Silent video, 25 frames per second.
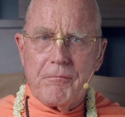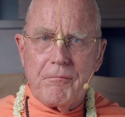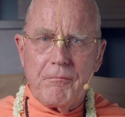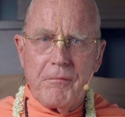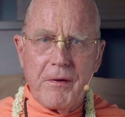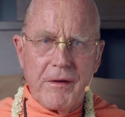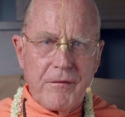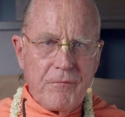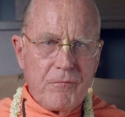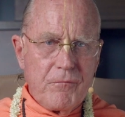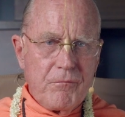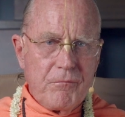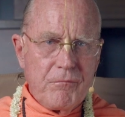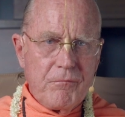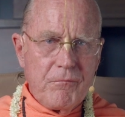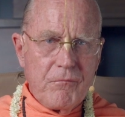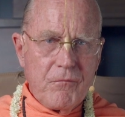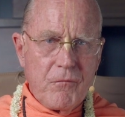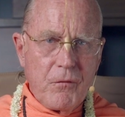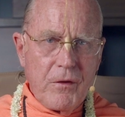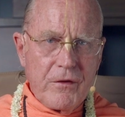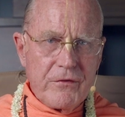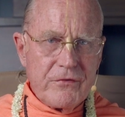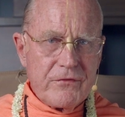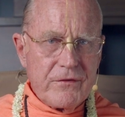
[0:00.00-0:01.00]
But
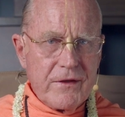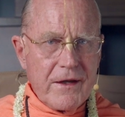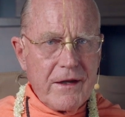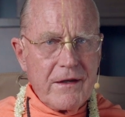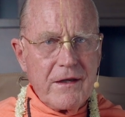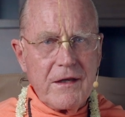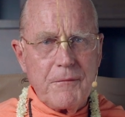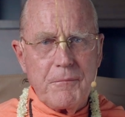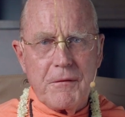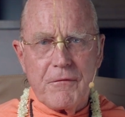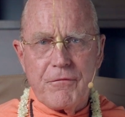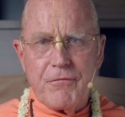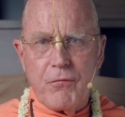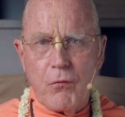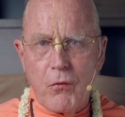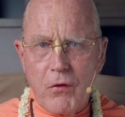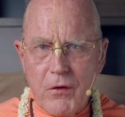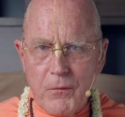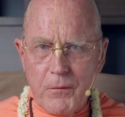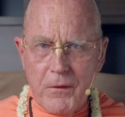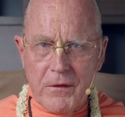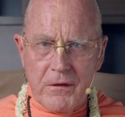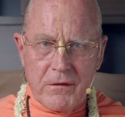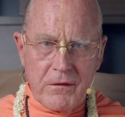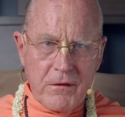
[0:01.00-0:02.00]
while standing before
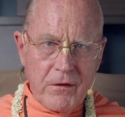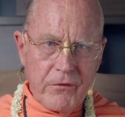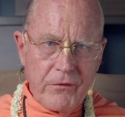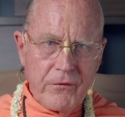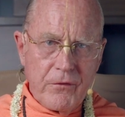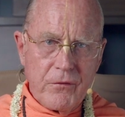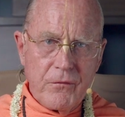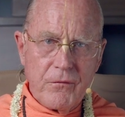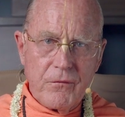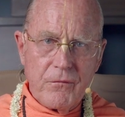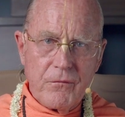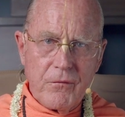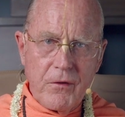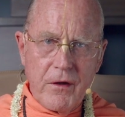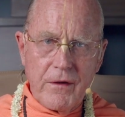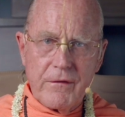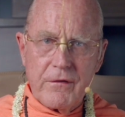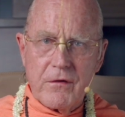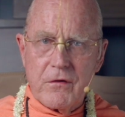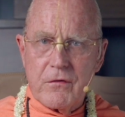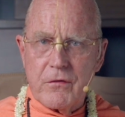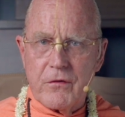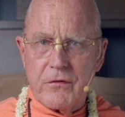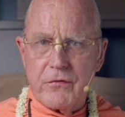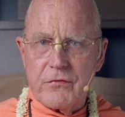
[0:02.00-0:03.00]
one another, Radha
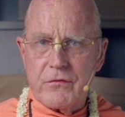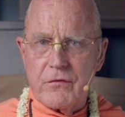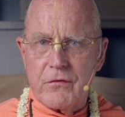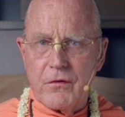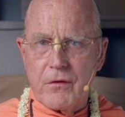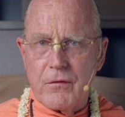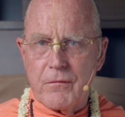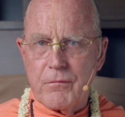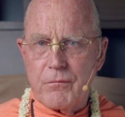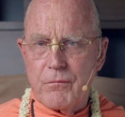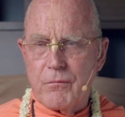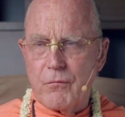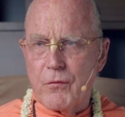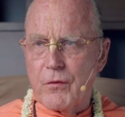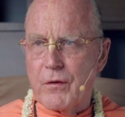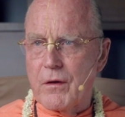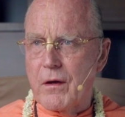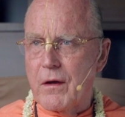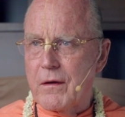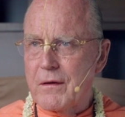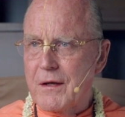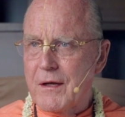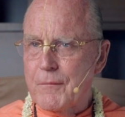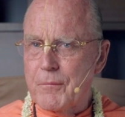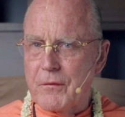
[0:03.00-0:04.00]
and Krishna were
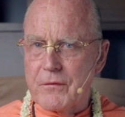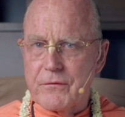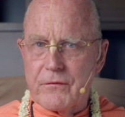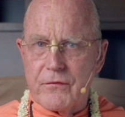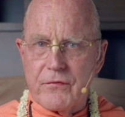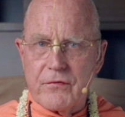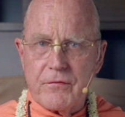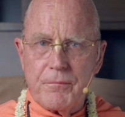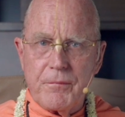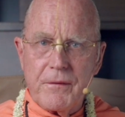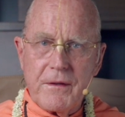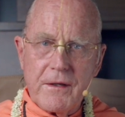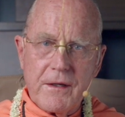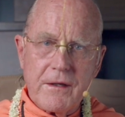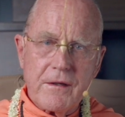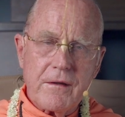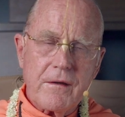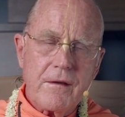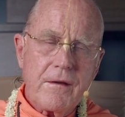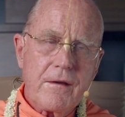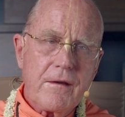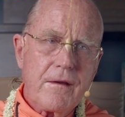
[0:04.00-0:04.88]
unable to speak